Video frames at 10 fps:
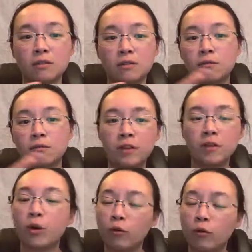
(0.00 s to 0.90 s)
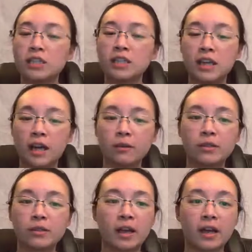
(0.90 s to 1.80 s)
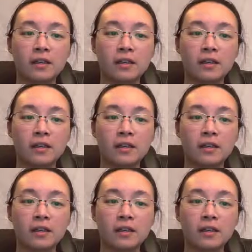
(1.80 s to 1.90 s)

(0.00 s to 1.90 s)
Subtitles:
flip over to the other side.